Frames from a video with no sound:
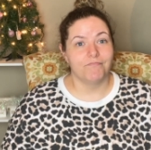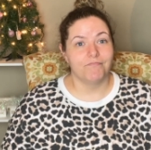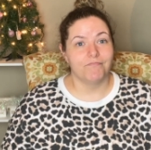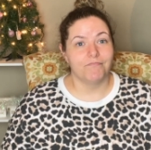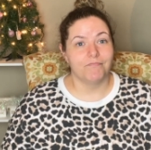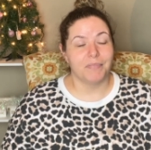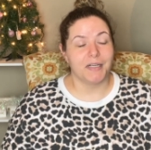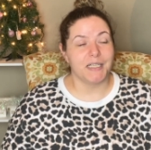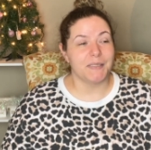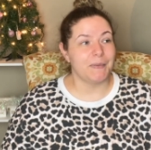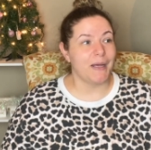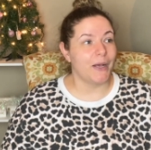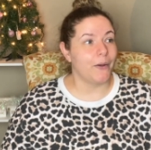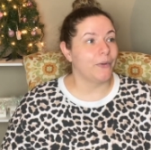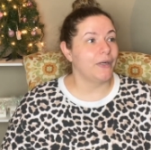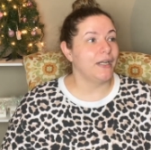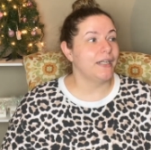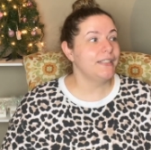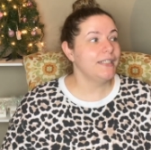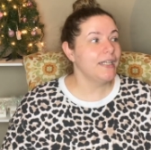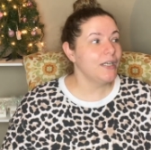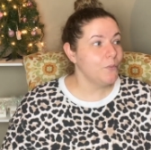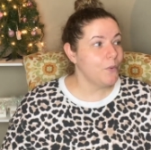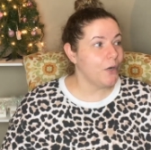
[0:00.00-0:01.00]
Because back when I
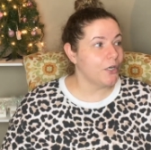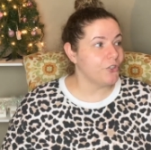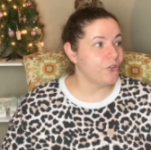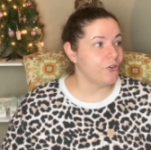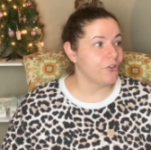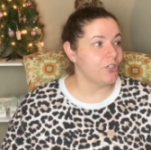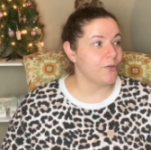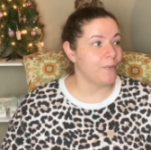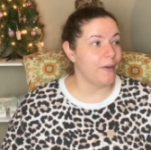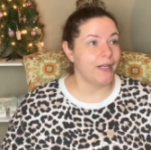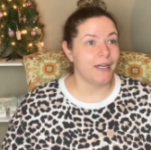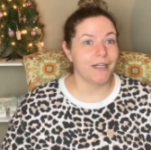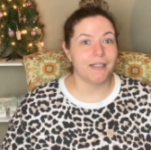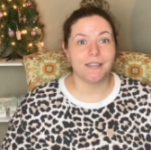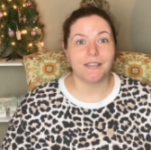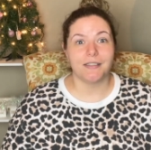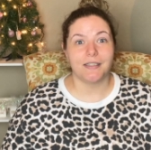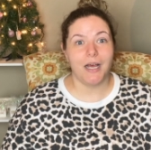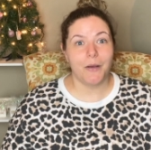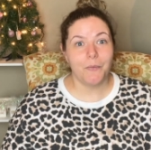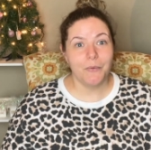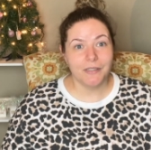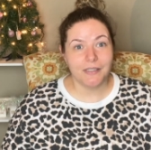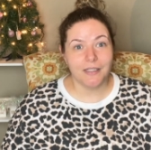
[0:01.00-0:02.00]
did watch Trisha Paytas,
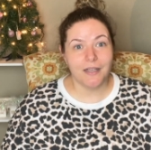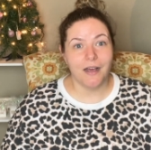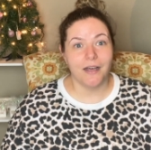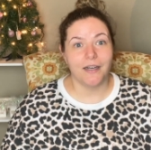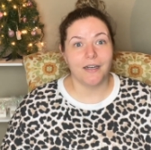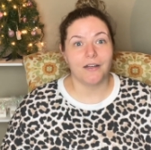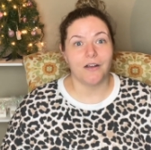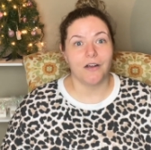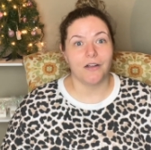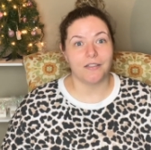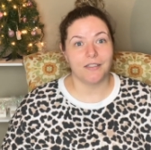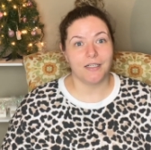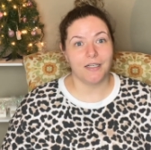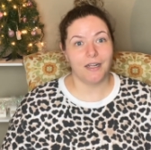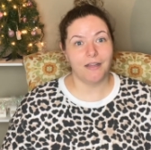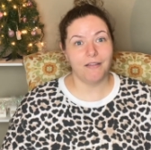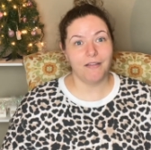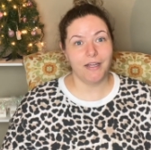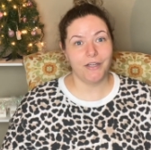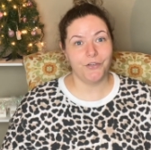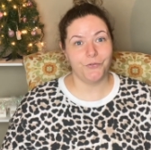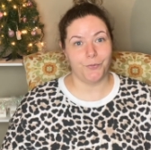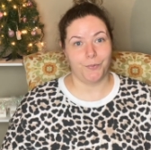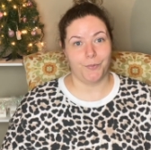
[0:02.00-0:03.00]
that was the kind of content I
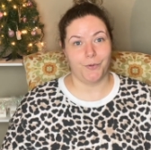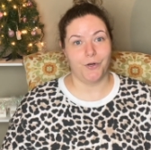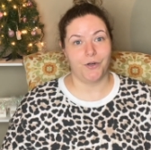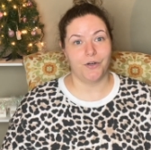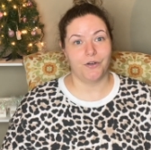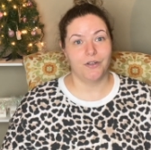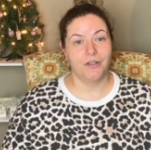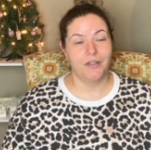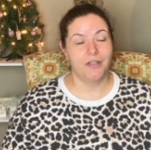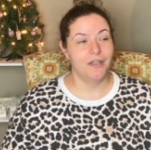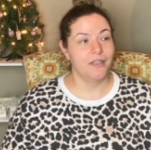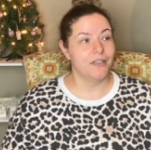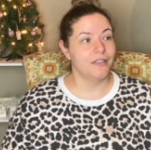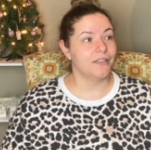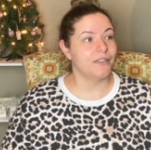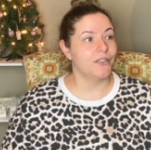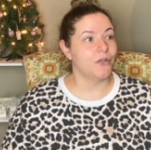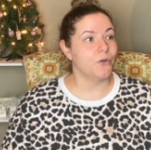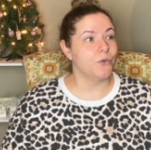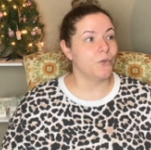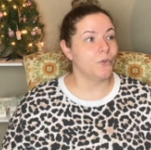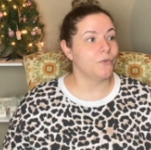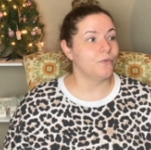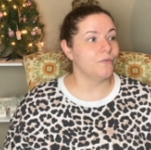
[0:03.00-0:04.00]
liked from her.
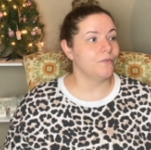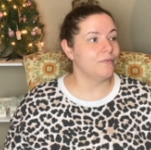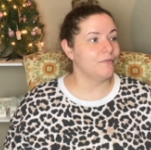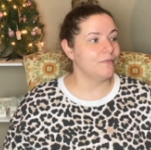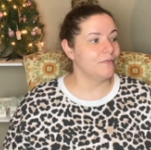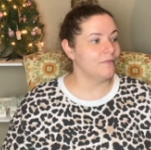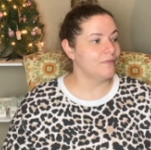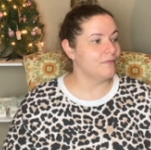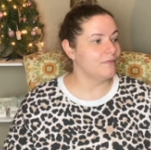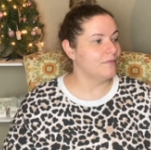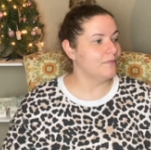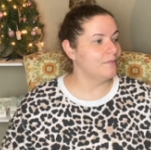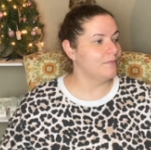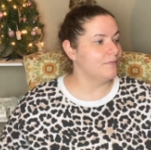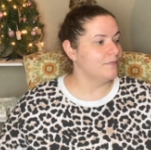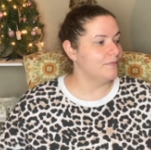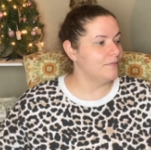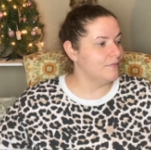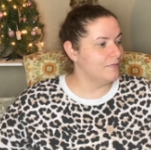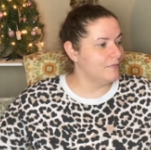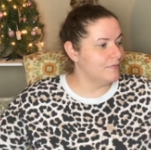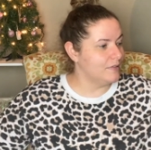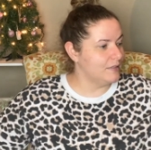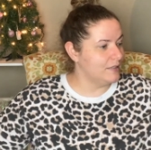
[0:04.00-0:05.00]
So
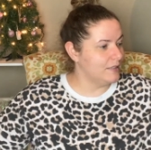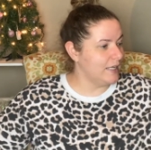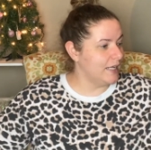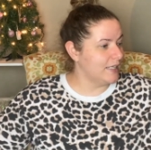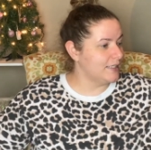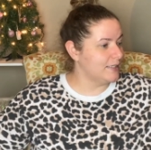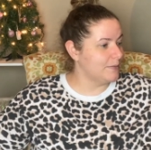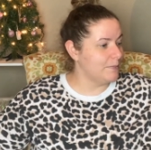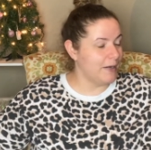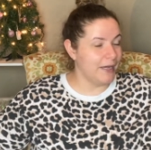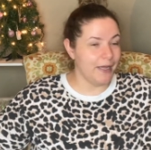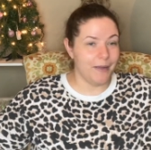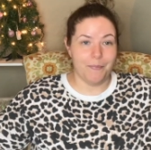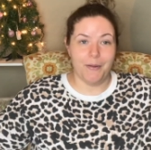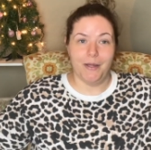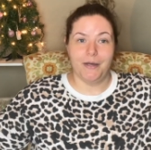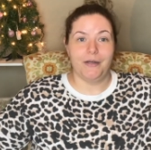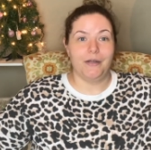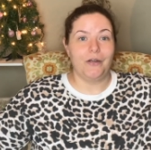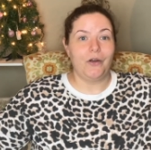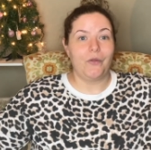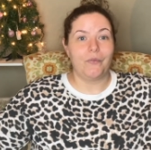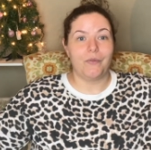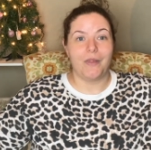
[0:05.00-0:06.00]
that's my
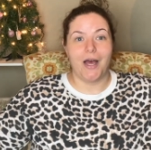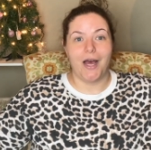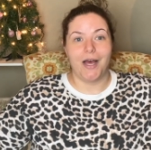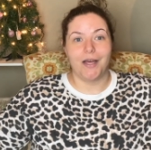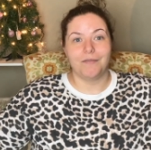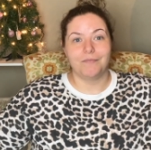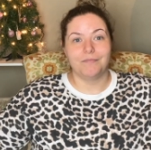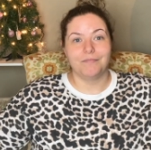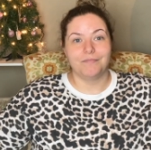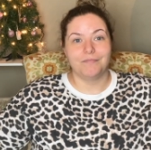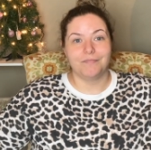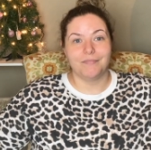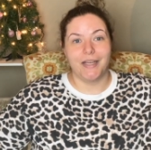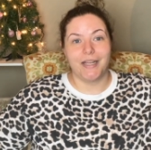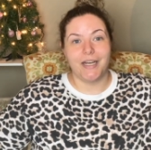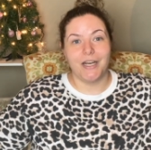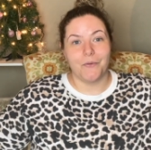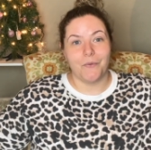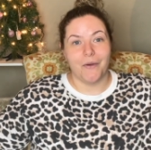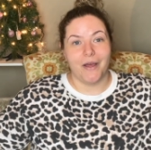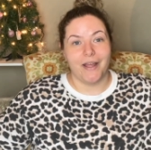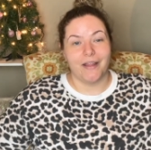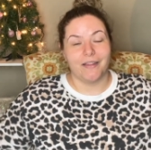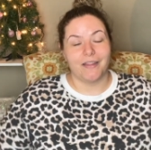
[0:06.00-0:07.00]
opinion on that
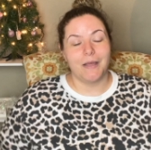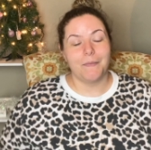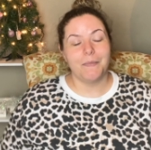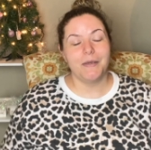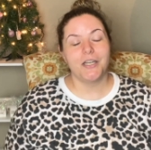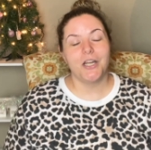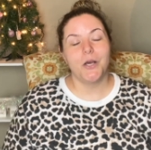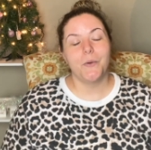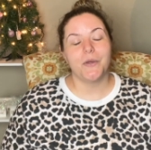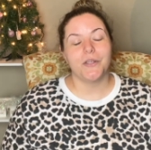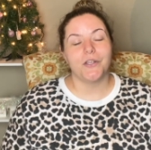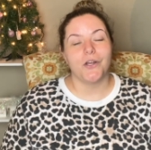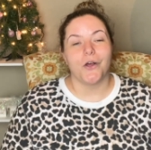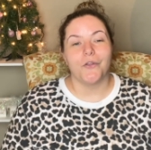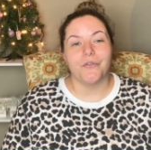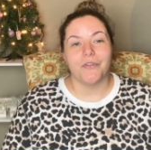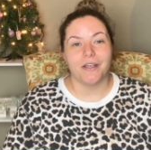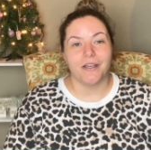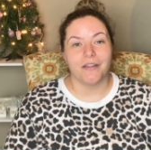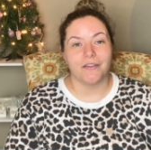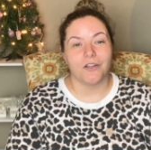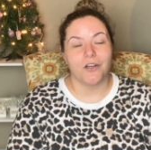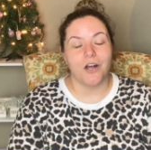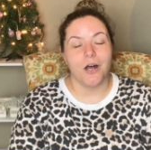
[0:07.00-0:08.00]
anyway, let me know what y'all
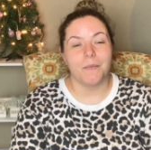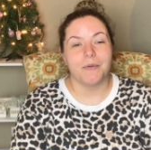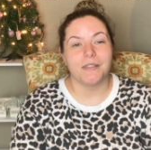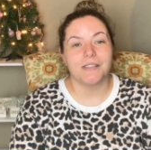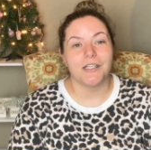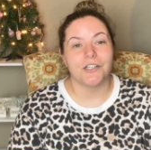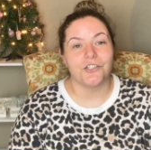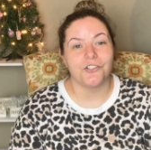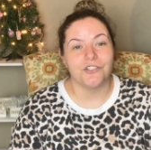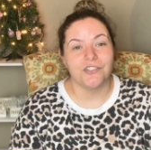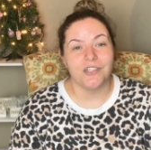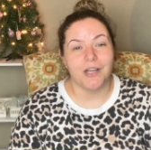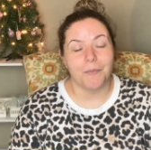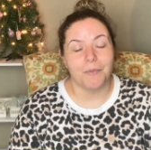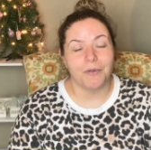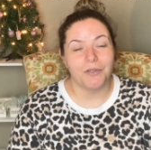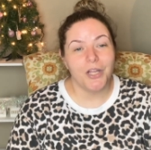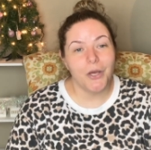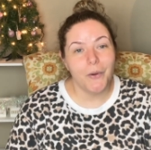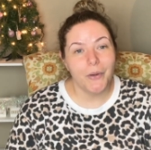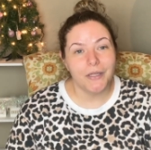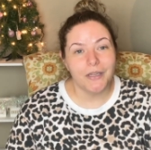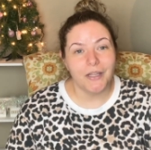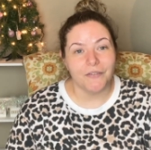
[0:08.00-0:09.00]
think in the comment section down
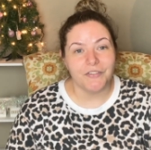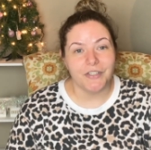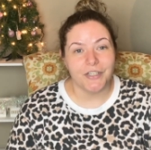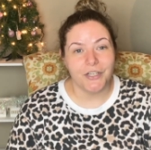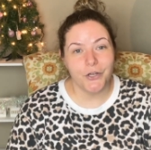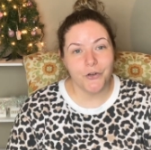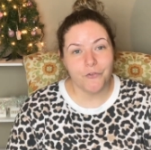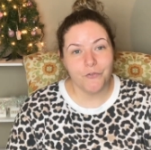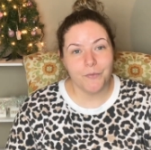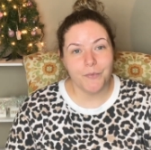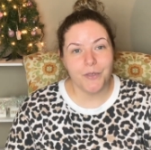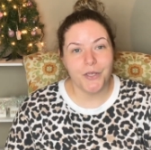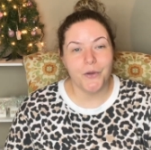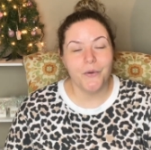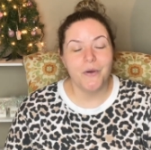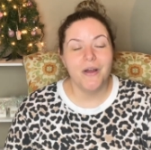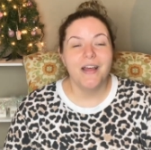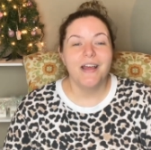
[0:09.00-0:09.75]
below. I'd love to hear from you.